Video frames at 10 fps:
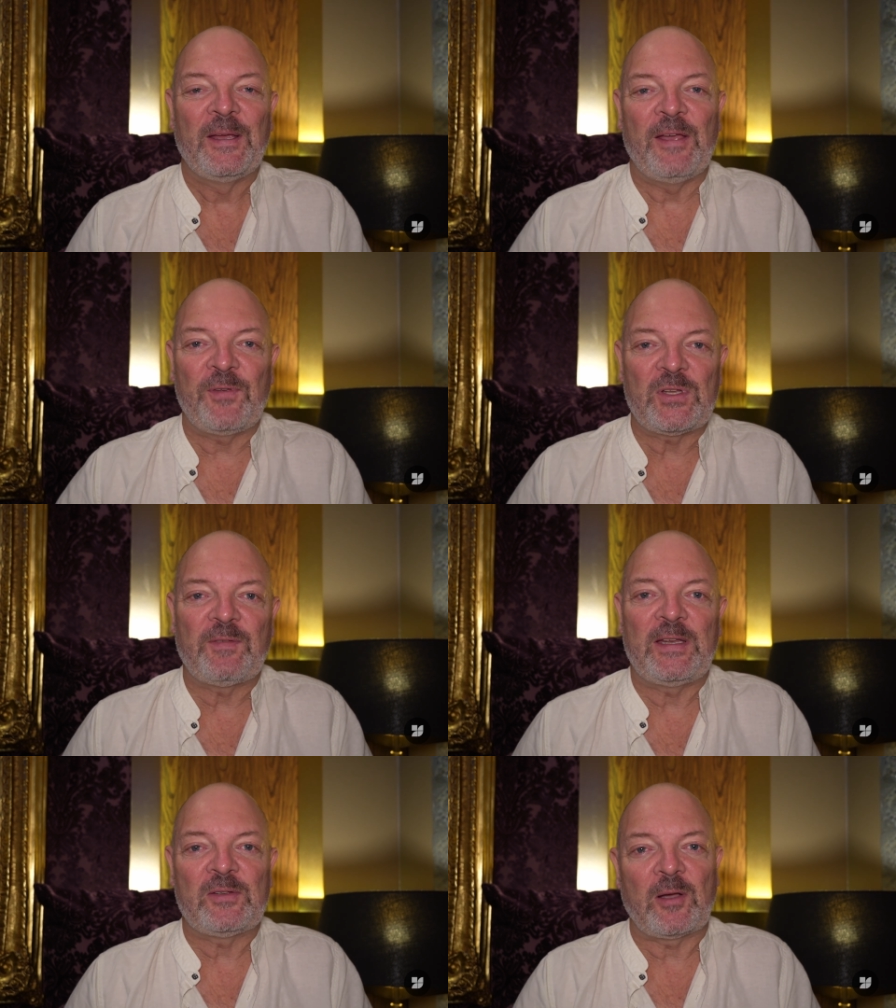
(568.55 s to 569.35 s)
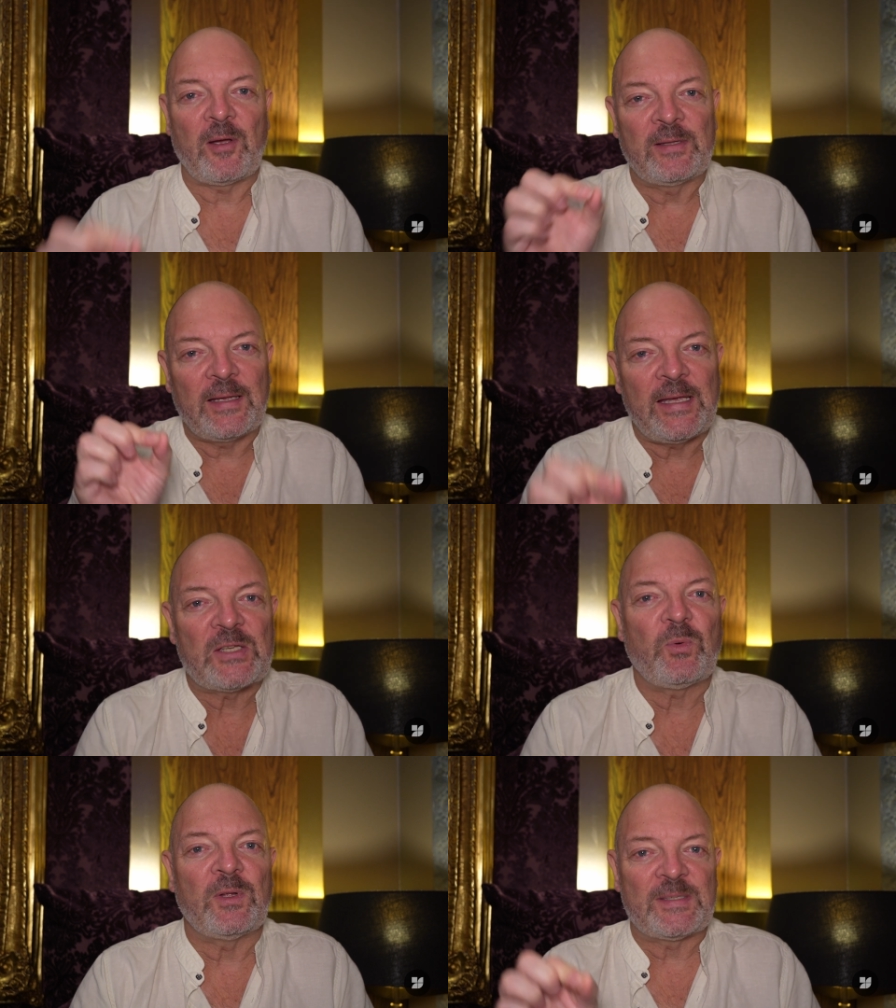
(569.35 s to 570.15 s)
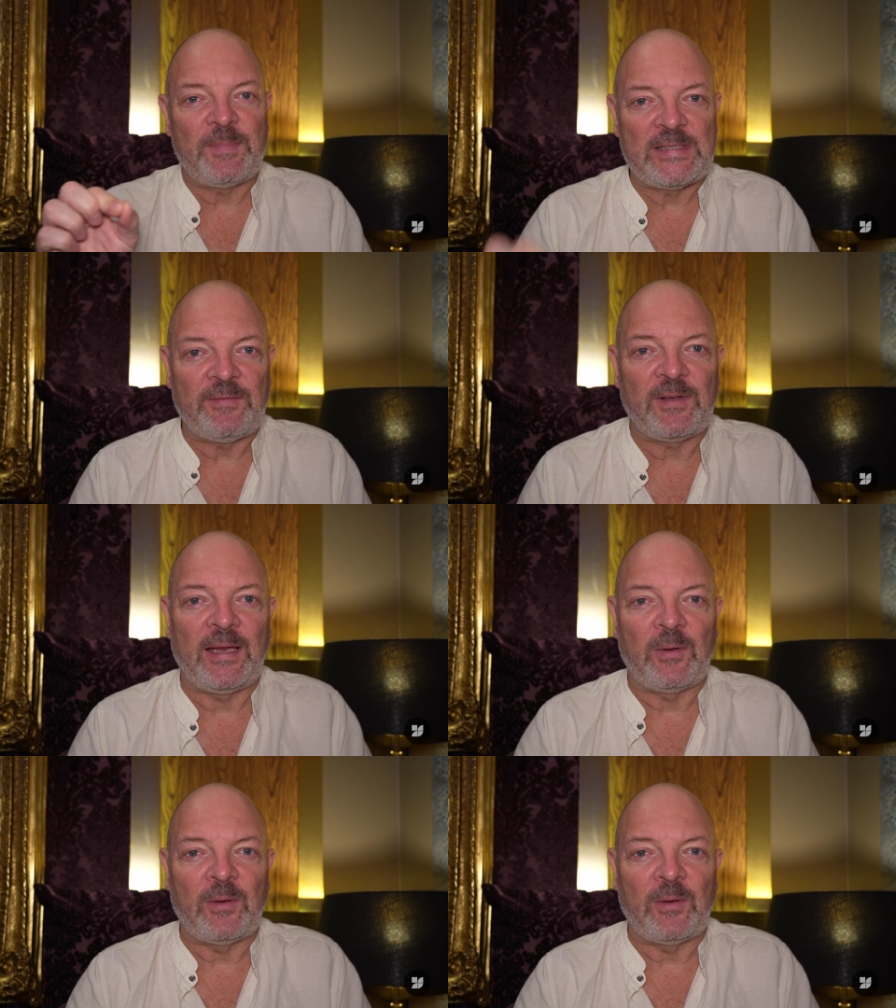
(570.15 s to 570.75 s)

In future videos, I'll go into each one specifically